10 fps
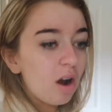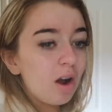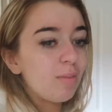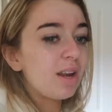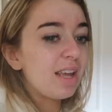car
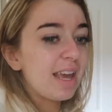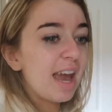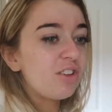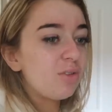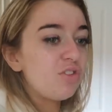I'm gonna
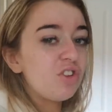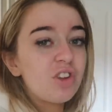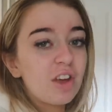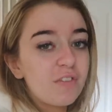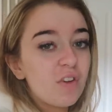get, so it's just
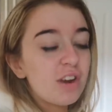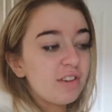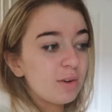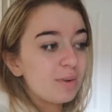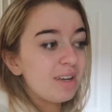like
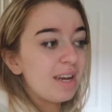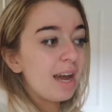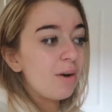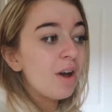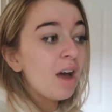finding one
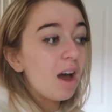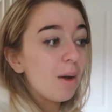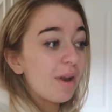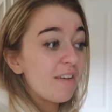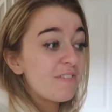now.
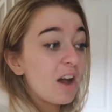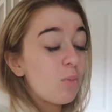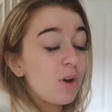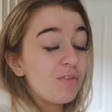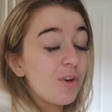And I
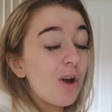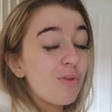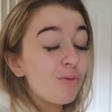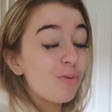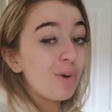found one for a
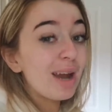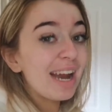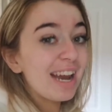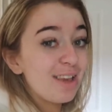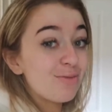
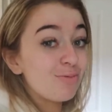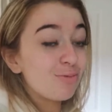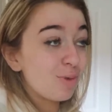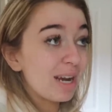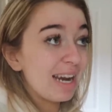really,
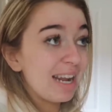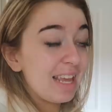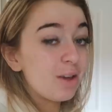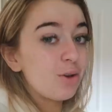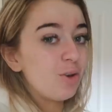
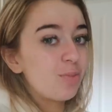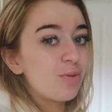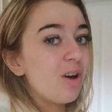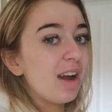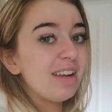really good
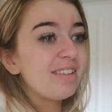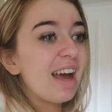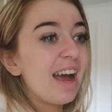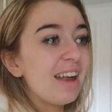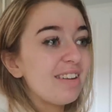price,
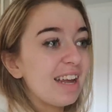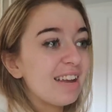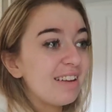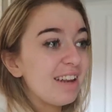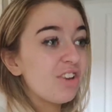and
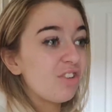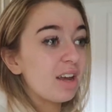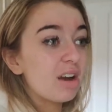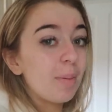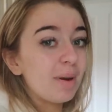it's literally
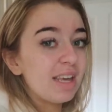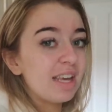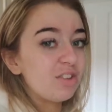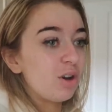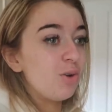a couple of
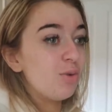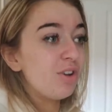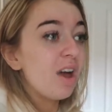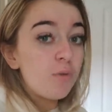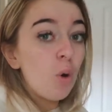years
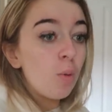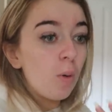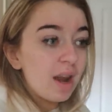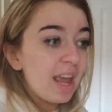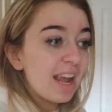old. For
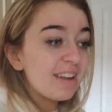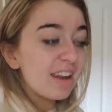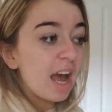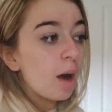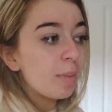what it is
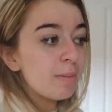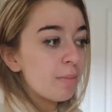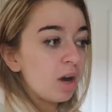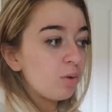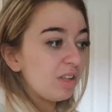and how many
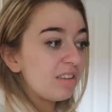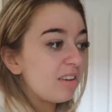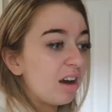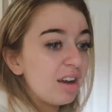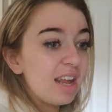miles it's
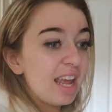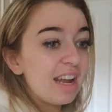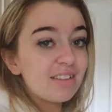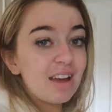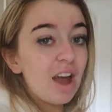done,
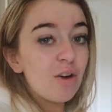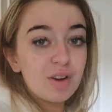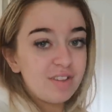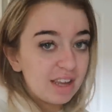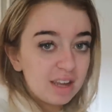it's a
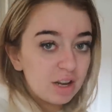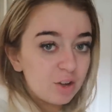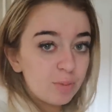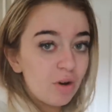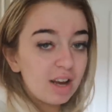
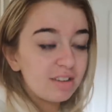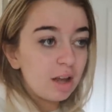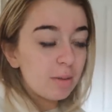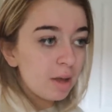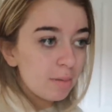ridiculous price.
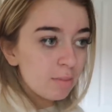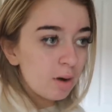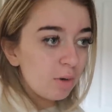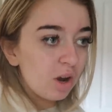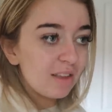Like, me and my
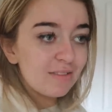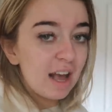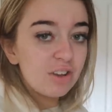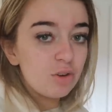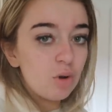mum were like,
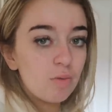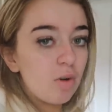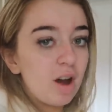that's not